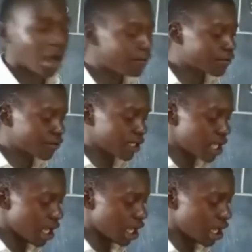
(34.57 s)
we have to
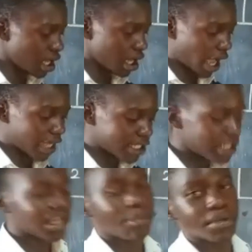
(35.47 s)
read and
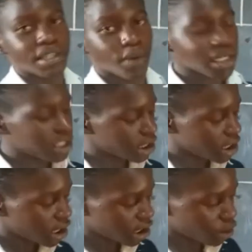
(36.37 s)
interpret what?
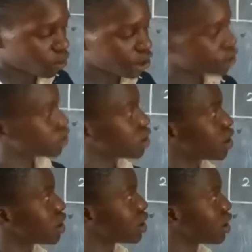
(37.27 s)
The
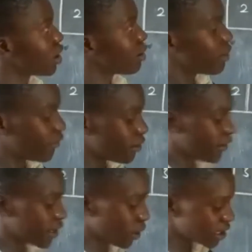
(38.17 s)
question before we
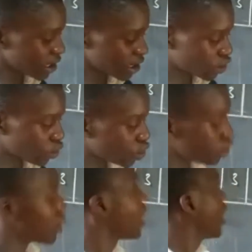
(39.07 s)
find what? The
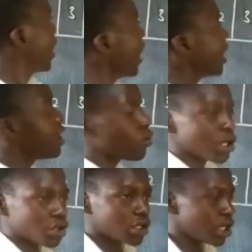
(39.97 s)
solution. Here in the
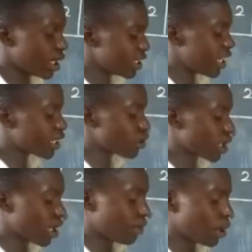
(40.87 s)
question, they are
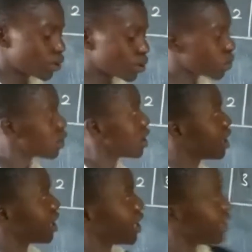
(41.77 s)
talking about a